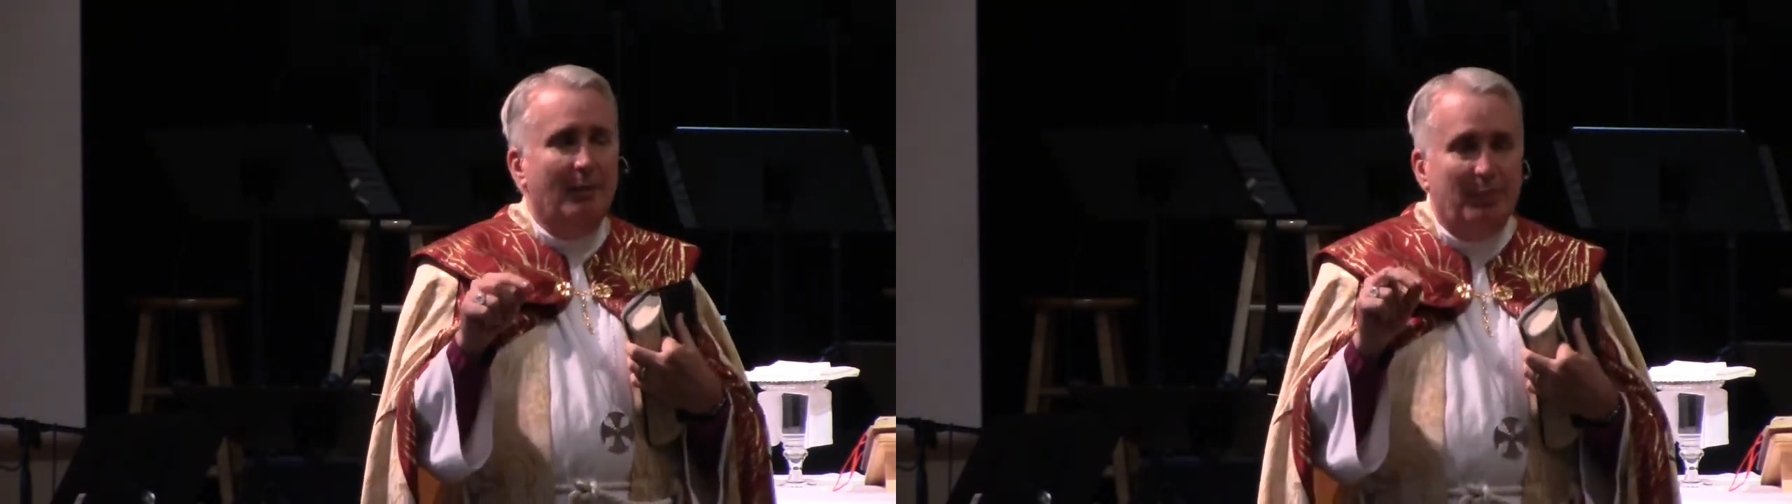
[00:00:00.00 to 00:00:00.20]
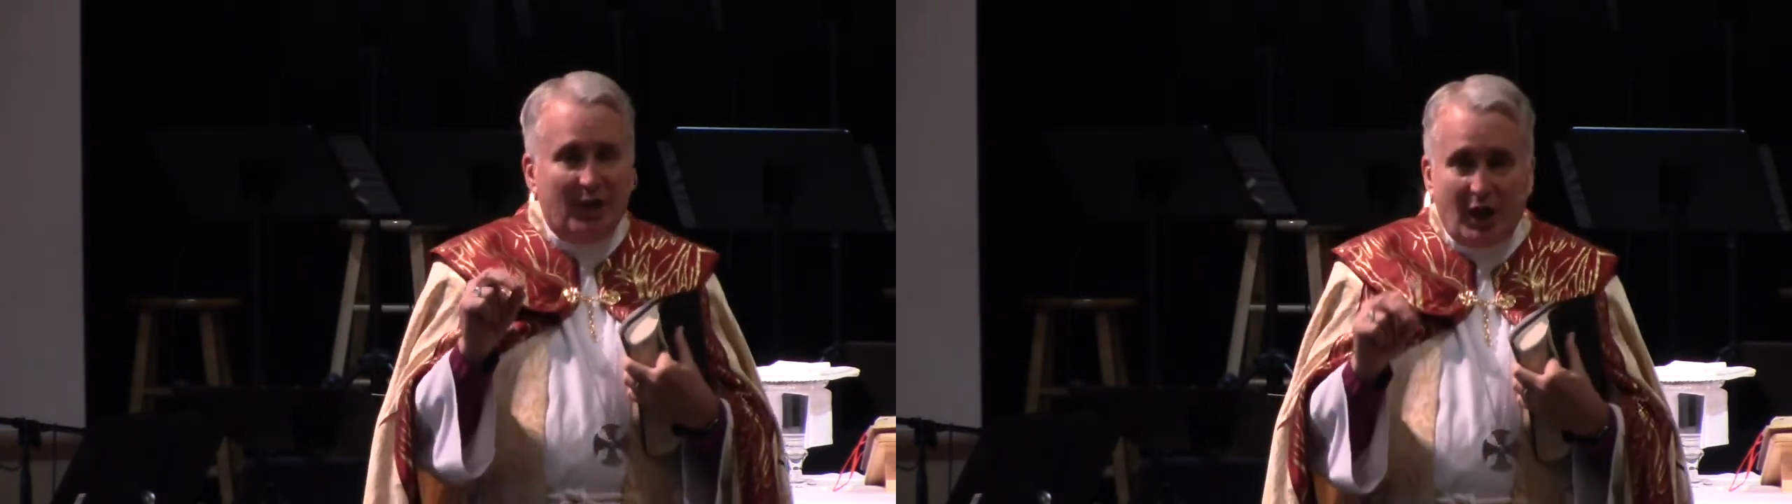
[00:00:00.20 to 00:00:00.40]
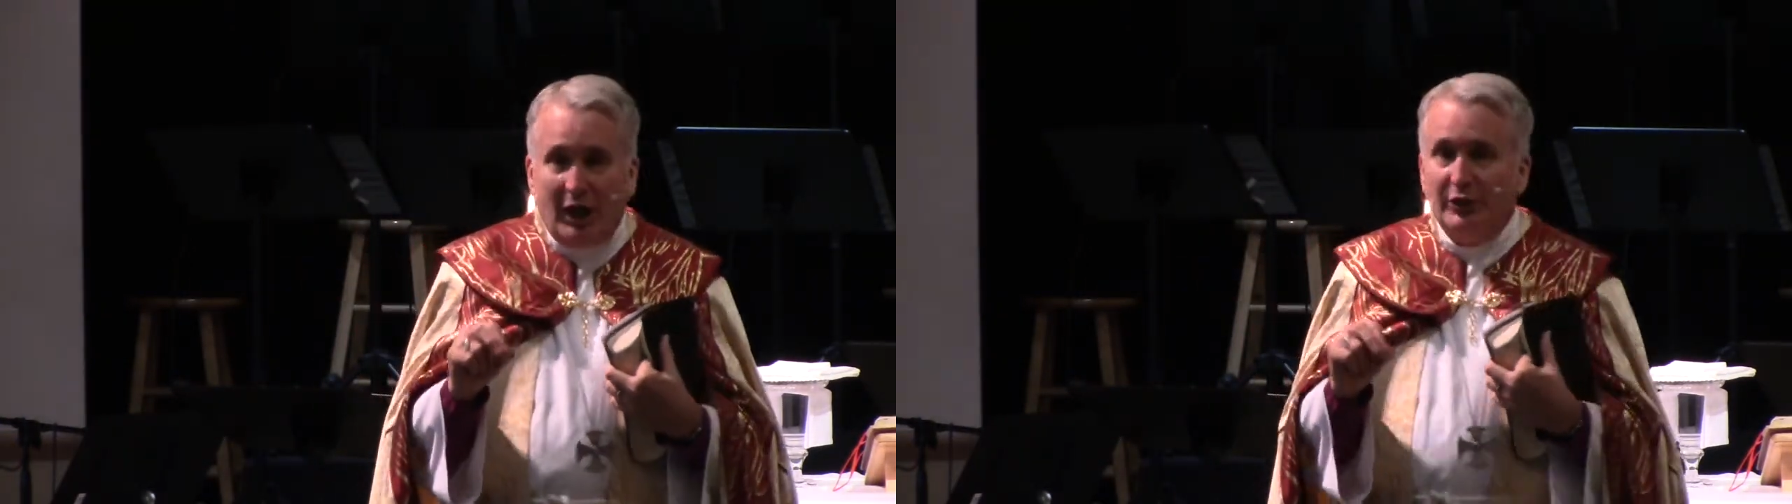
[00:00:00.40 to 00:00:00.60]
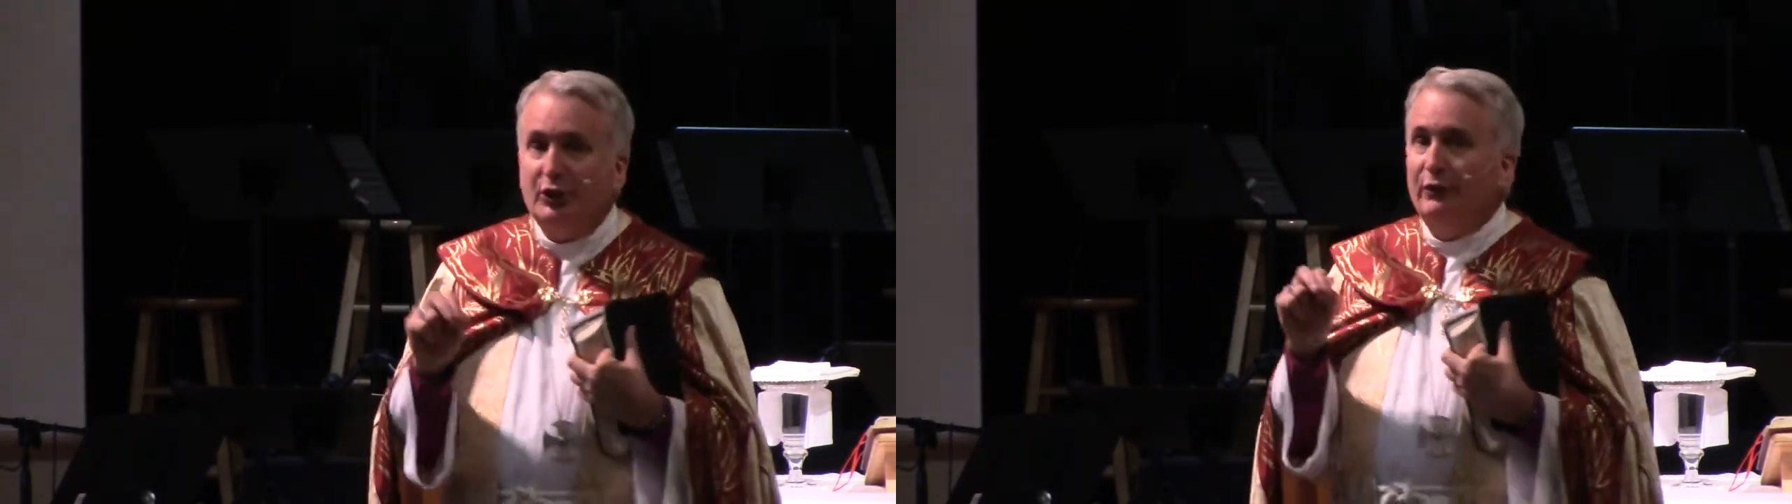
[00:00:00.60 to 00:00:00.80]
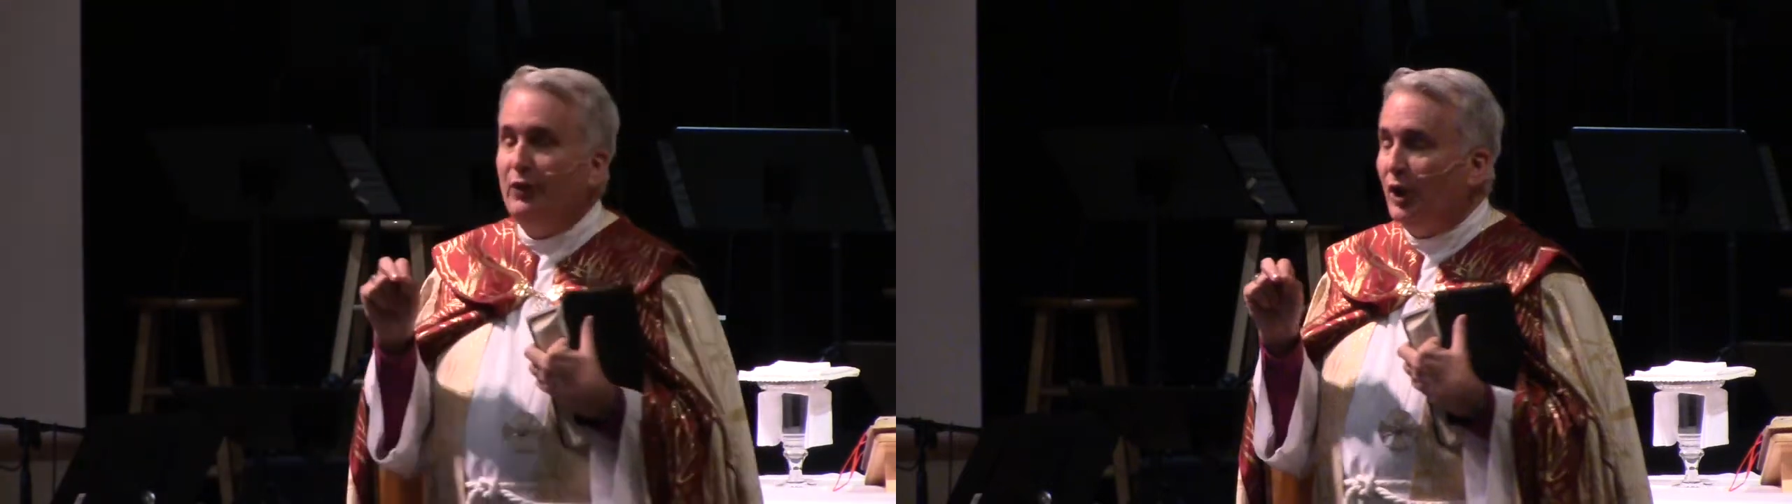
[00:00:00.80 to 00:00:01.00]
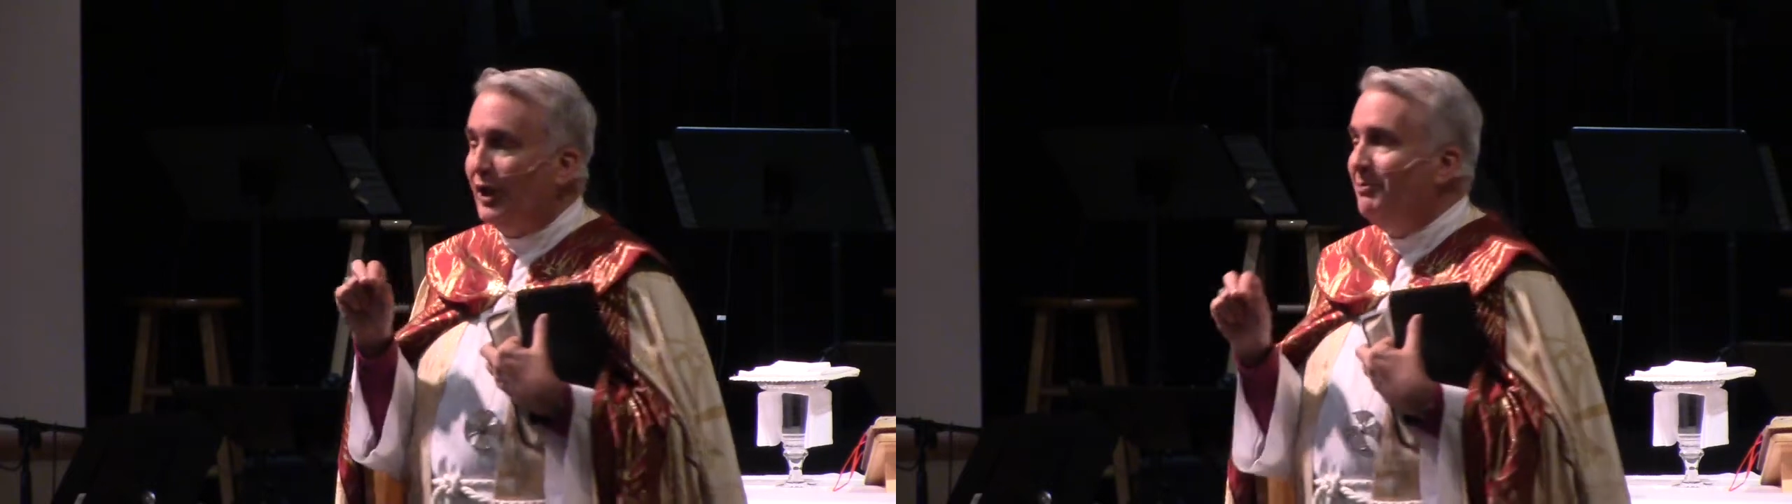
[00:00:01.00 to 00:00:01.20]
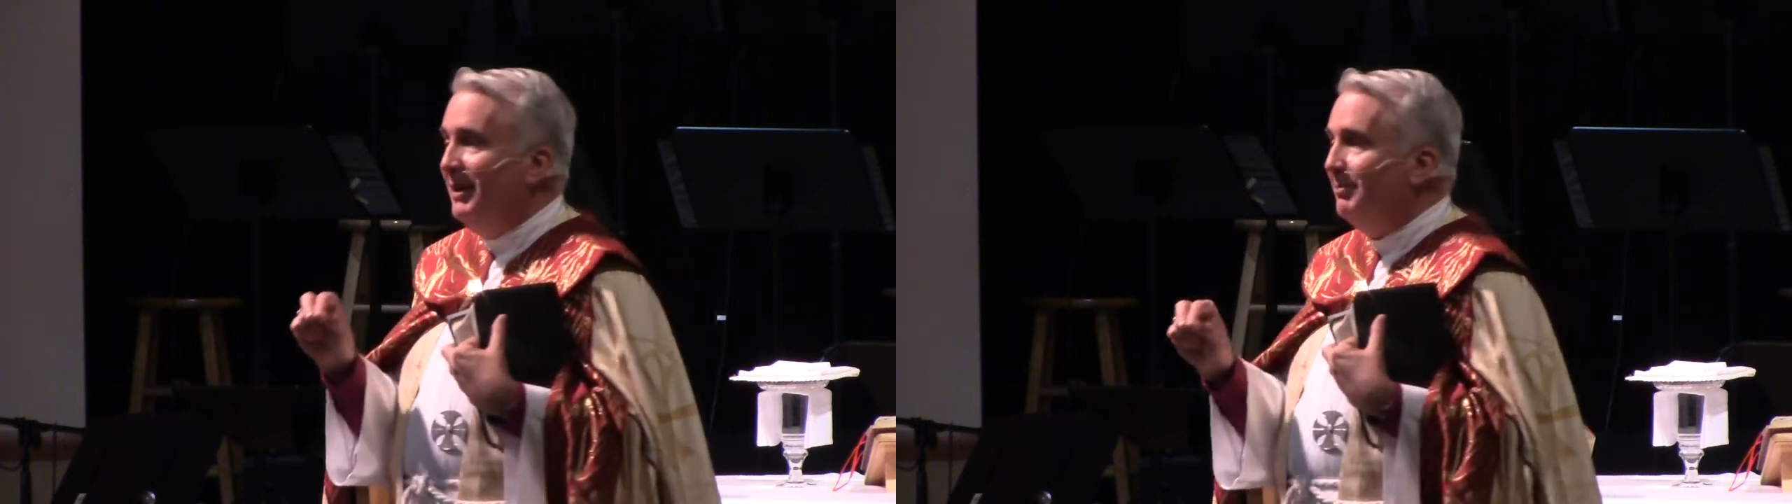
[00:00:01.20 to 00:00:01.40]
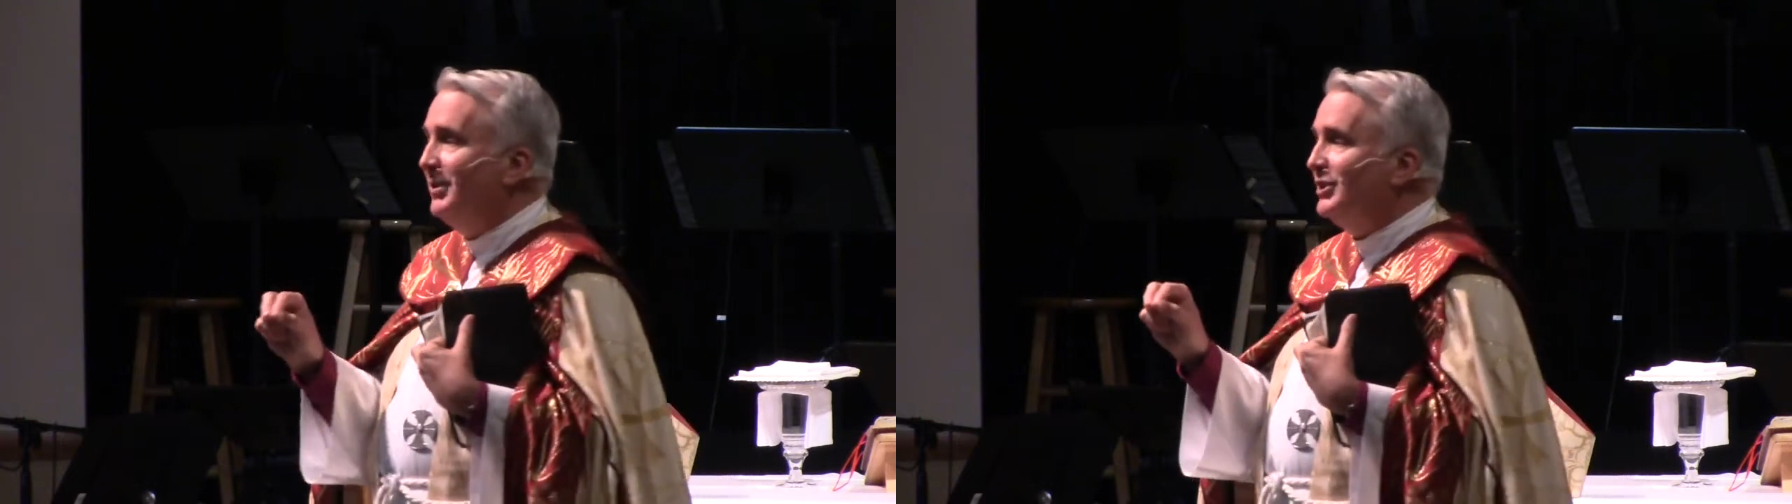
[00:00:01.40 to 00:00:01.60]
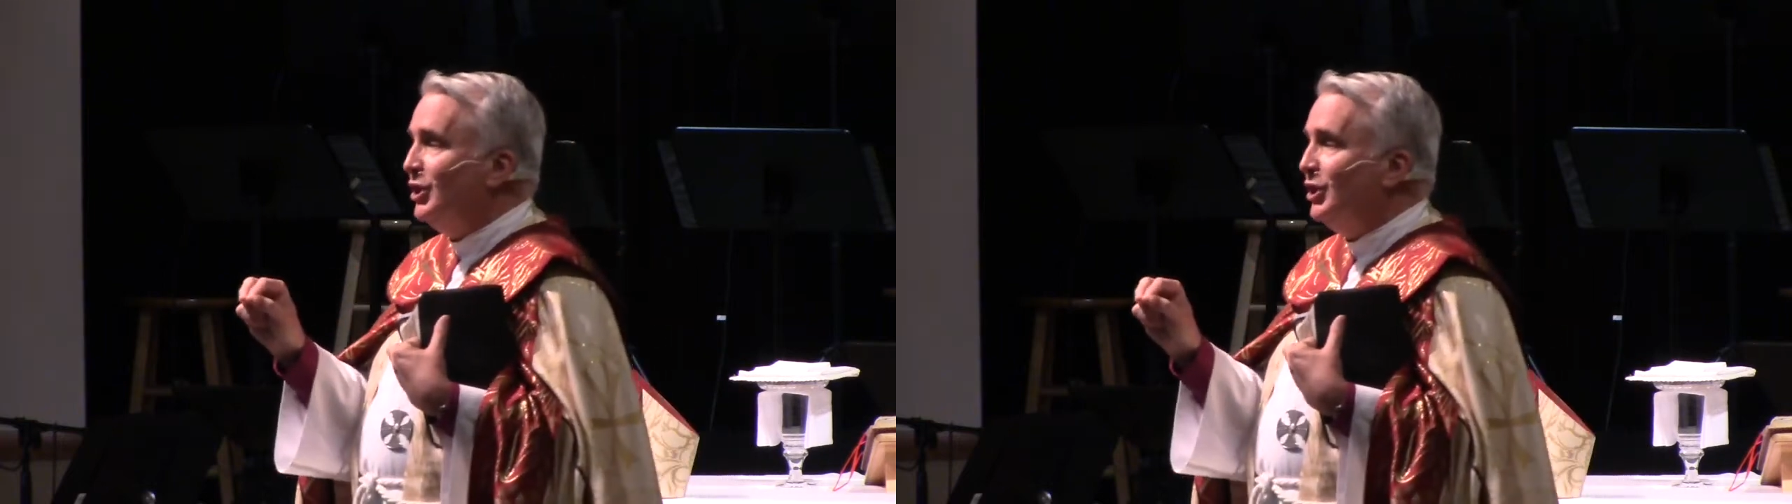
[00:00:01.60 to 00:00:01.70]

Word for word: because of your commitment